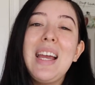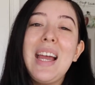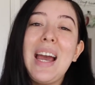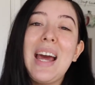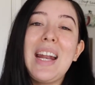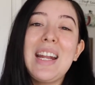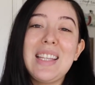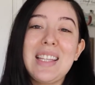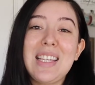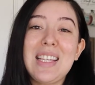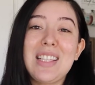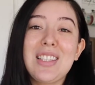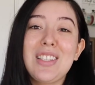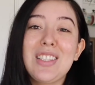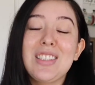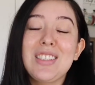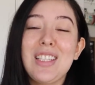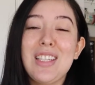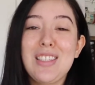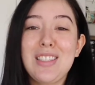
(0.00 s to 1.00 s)
and I think it
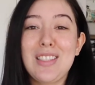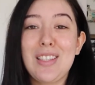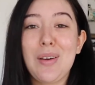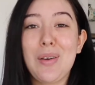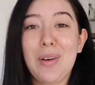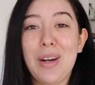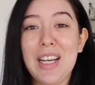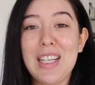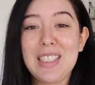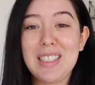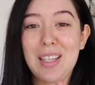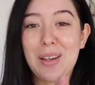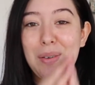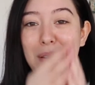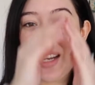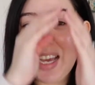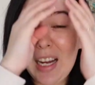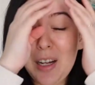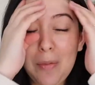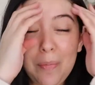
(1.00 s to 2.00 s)
looks so great. So now